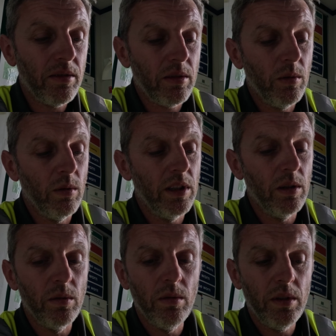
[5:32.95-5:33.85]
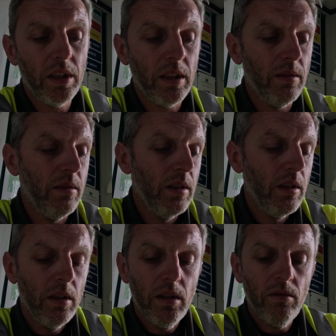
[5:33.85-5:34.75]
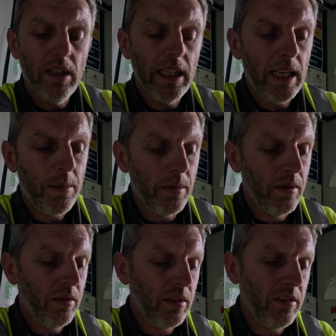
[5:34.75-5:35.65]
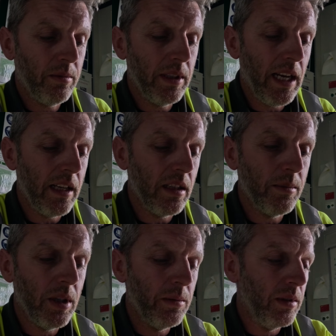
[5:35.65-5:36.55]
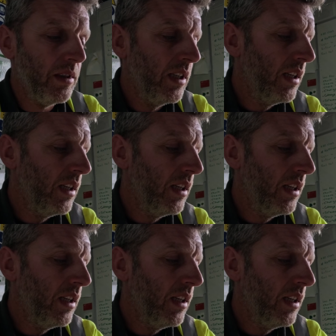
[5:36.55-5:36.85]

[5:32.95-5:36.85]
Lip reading: So all in all, you know, really happy with the stuff we're getting at the moment,